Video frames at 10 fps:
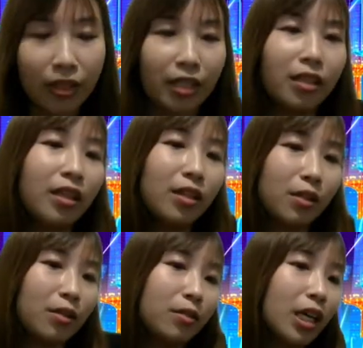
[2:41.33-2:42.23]
Okay,
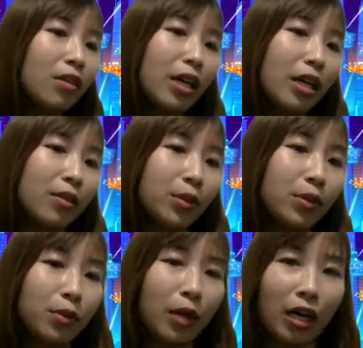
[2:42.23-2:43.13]
so now I
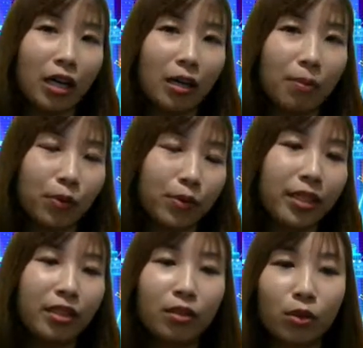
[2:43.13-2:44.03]
will
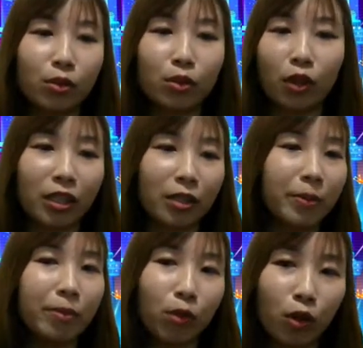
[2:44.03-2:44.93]
proceed to talk a little
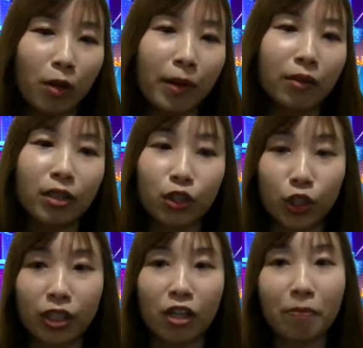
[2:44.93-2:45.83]
bit more about the
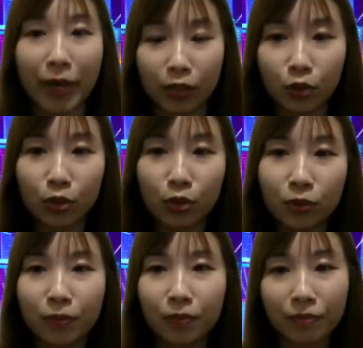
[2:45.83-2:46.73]
journey of bench two.